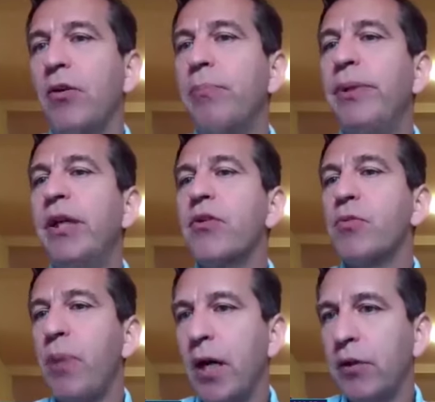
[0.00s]
the
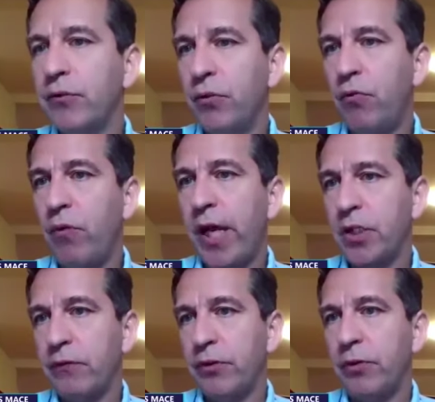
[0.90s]
biggest part of the
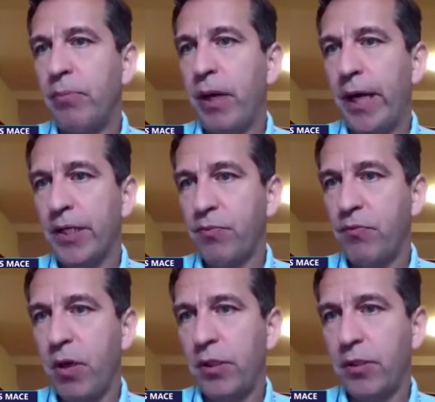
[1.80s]
range of the bikes
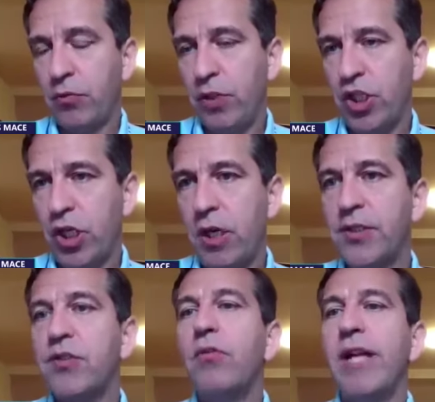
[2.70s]
products which are
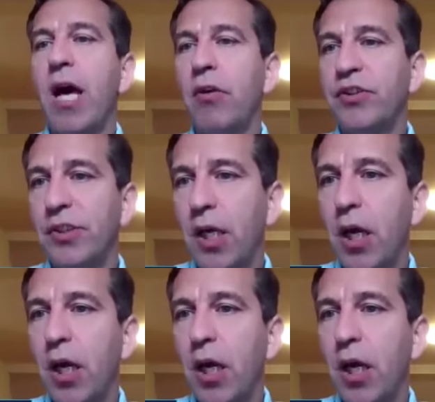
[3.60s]
sold out